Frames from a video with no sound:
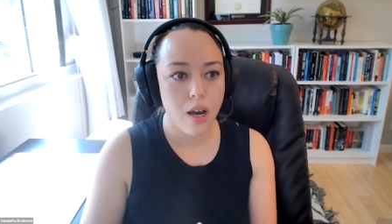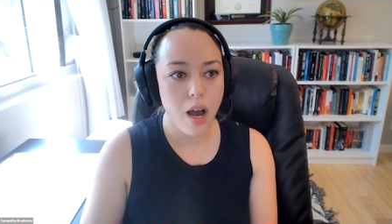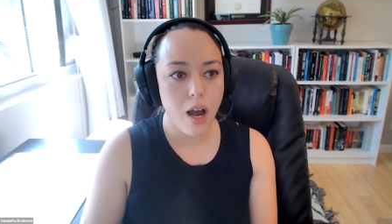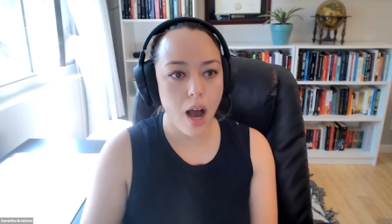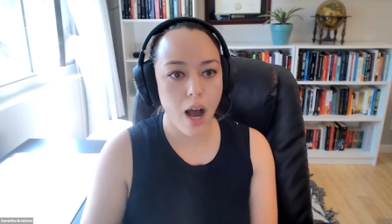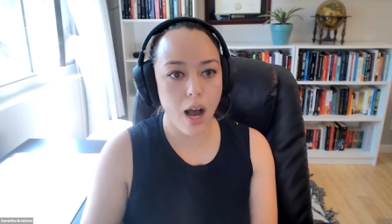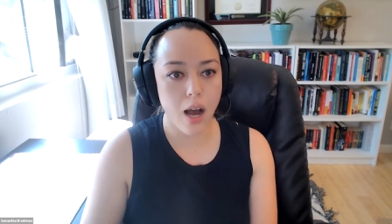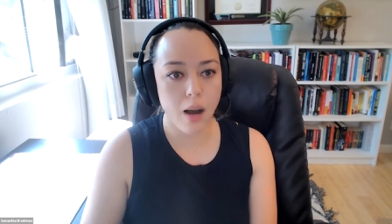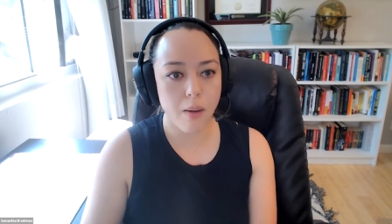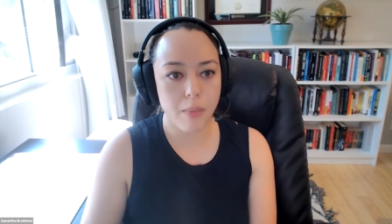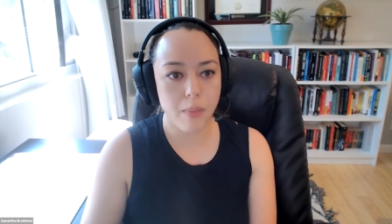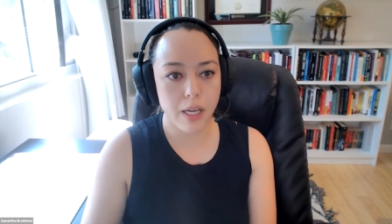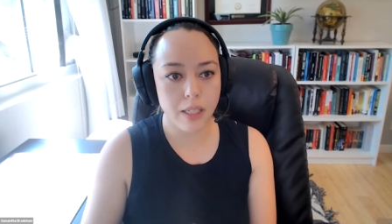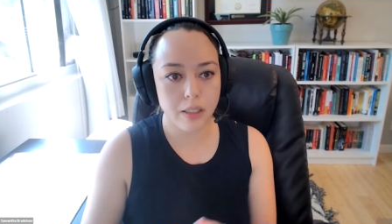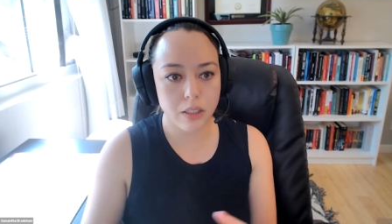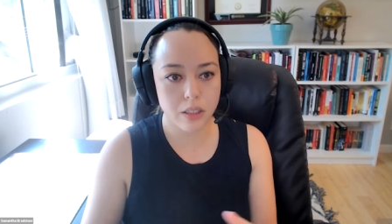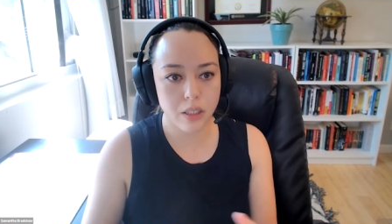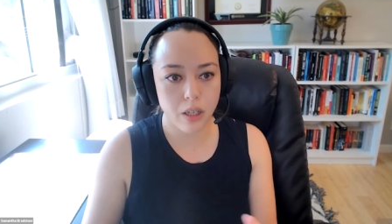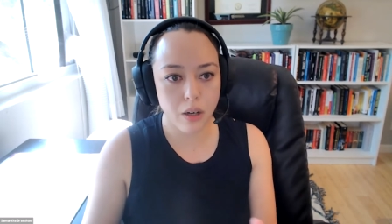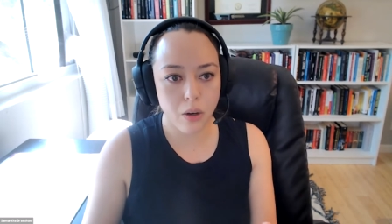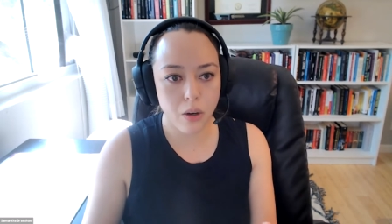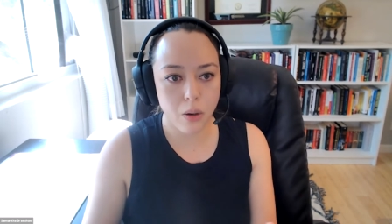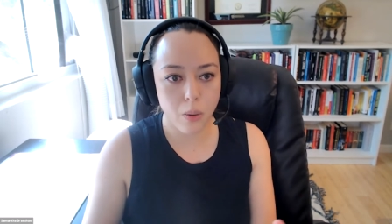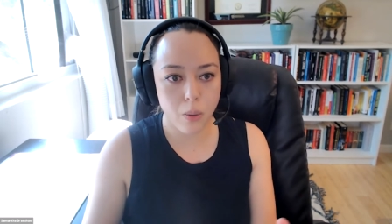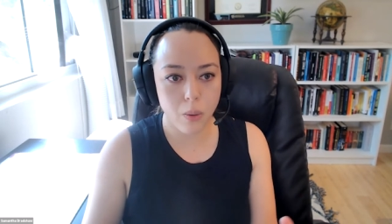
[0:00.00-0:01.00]
Um, and
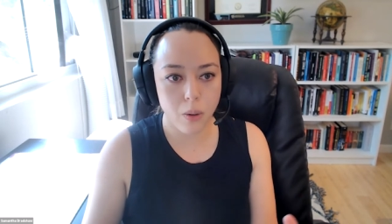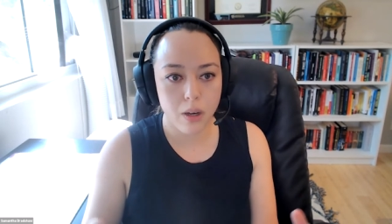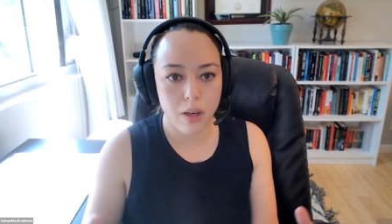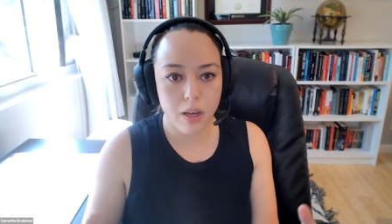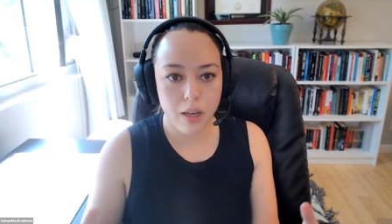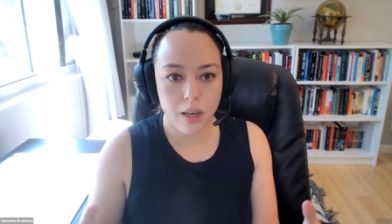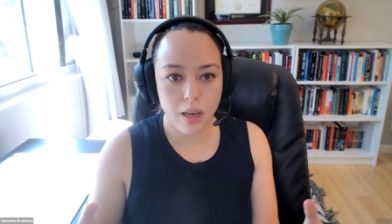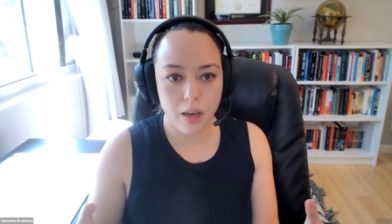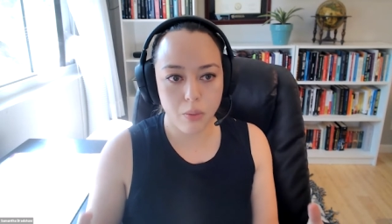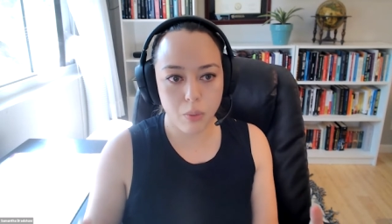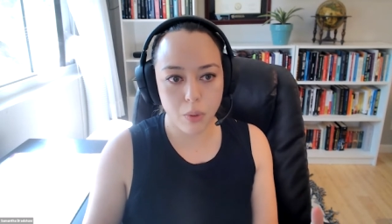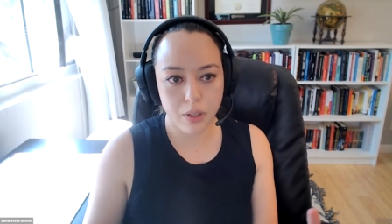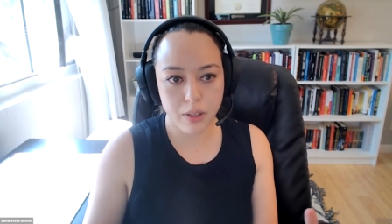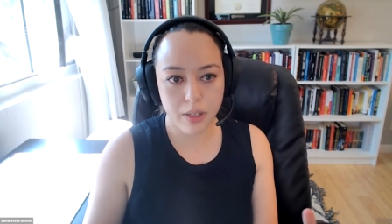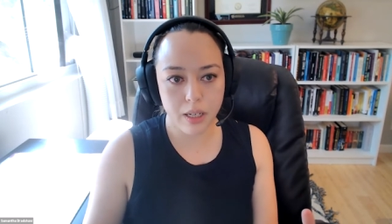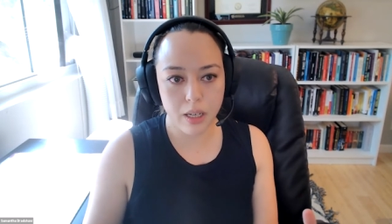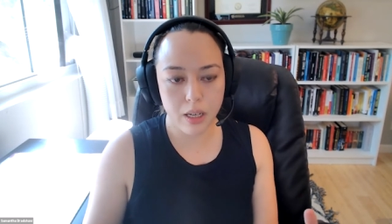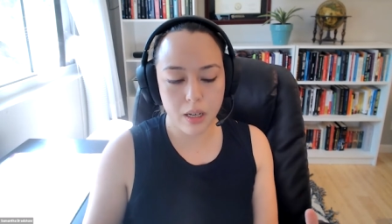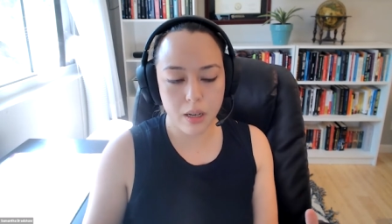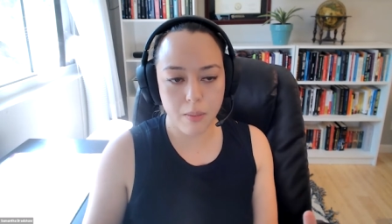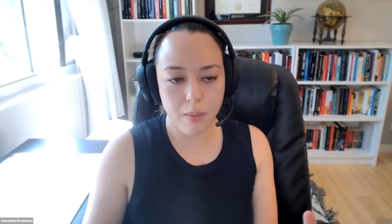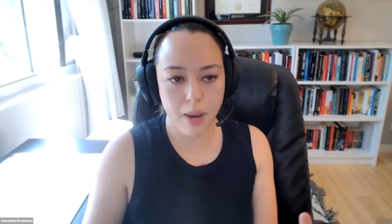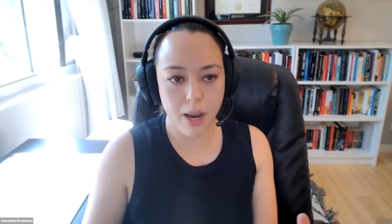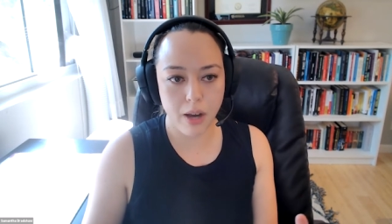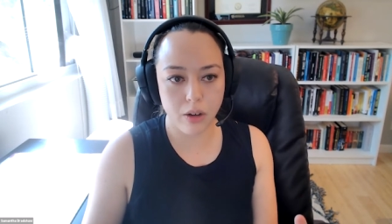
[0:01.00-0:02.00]
so, if we're thinking
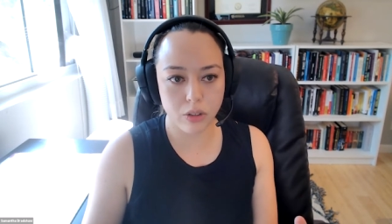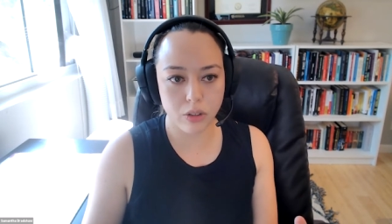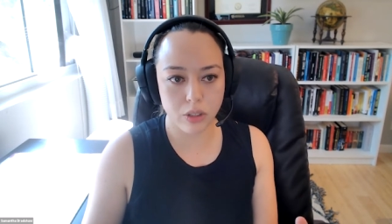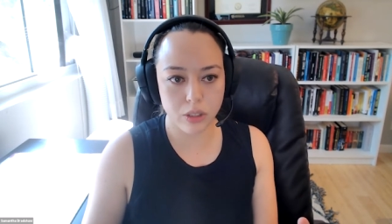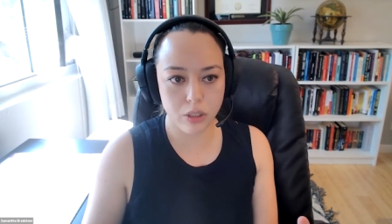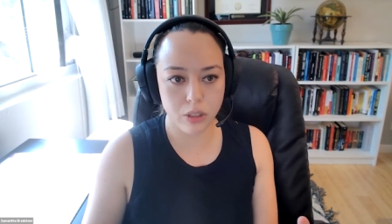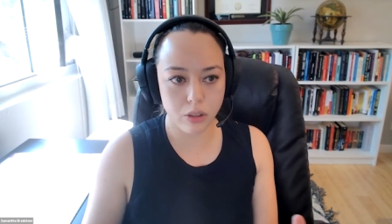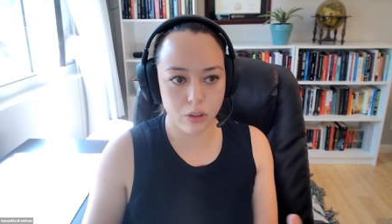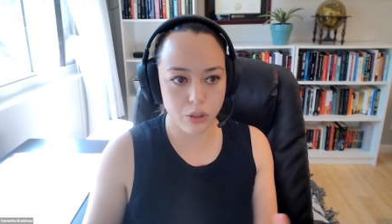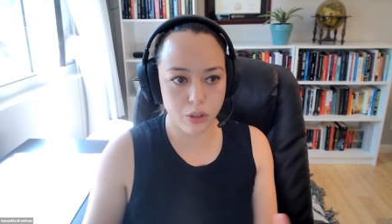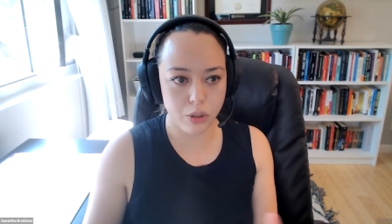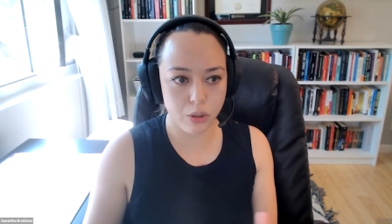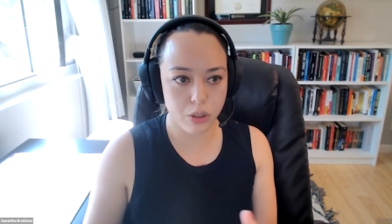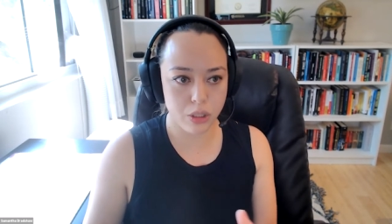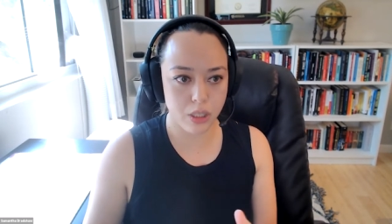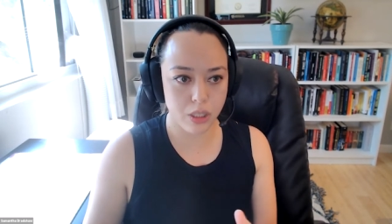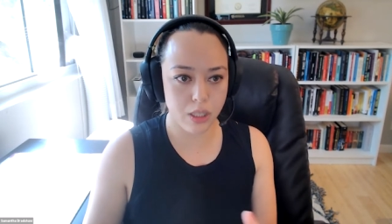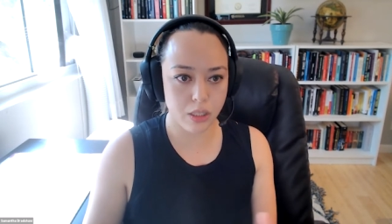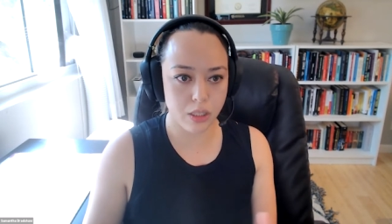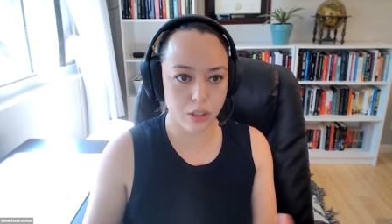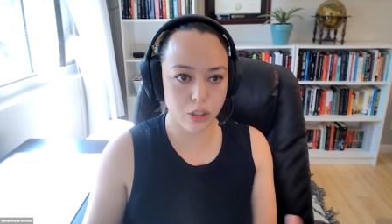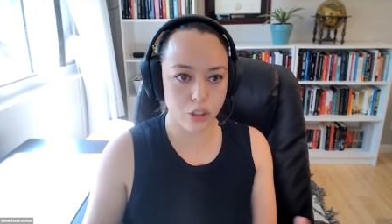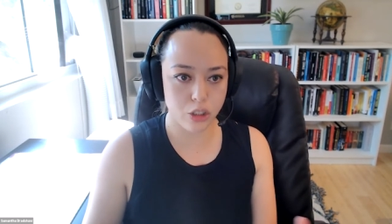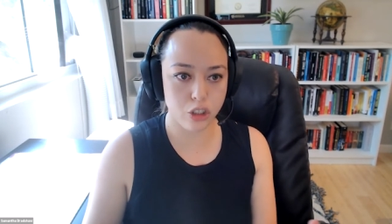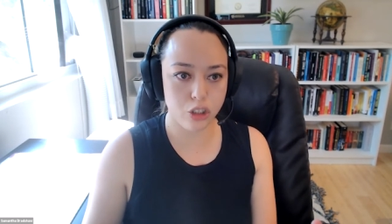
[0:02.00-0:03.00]
about
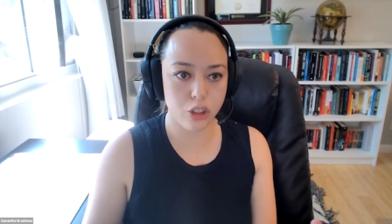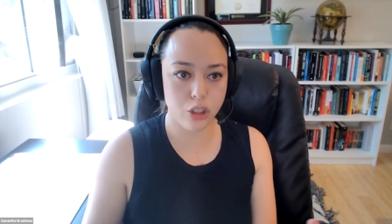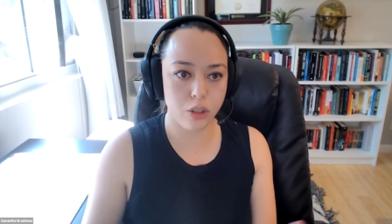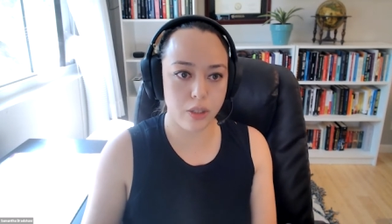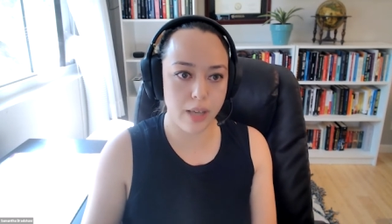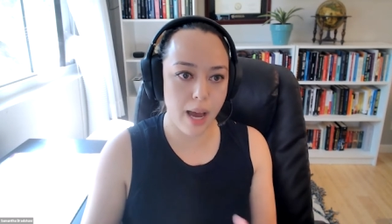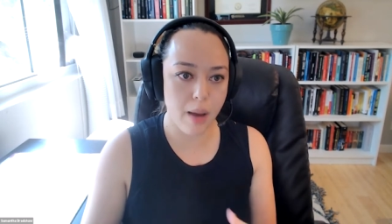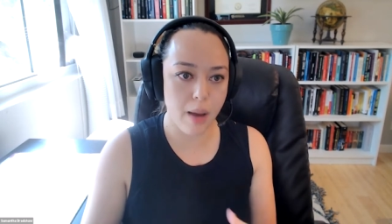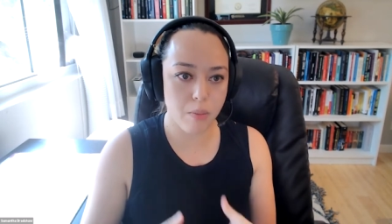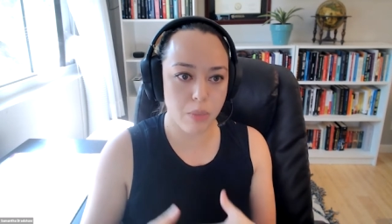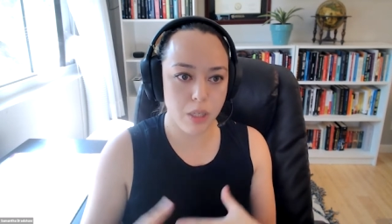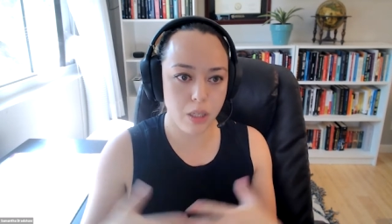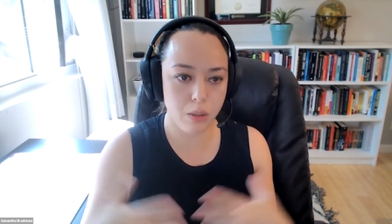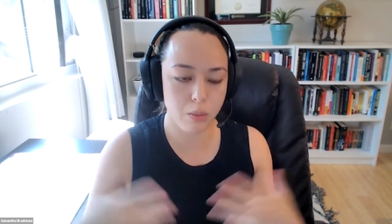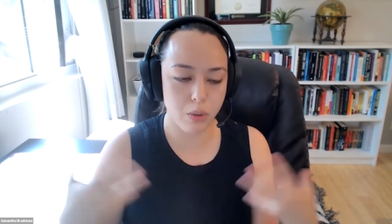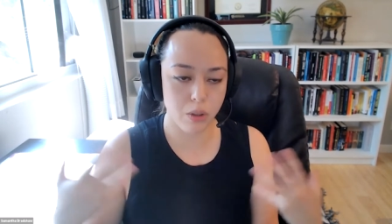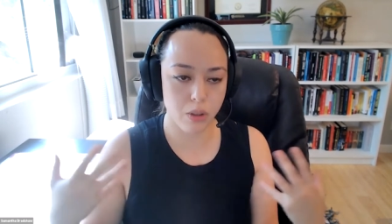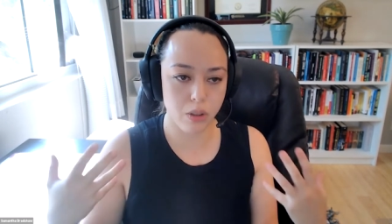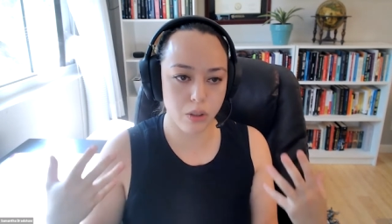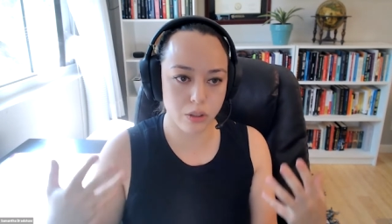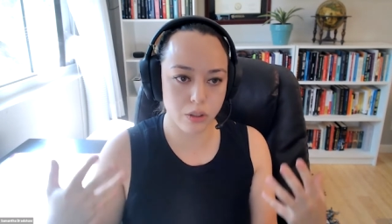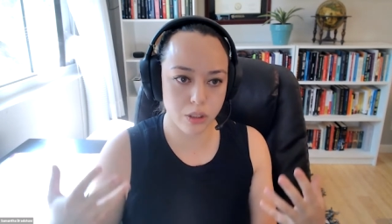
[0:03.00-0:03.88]
solutions to get people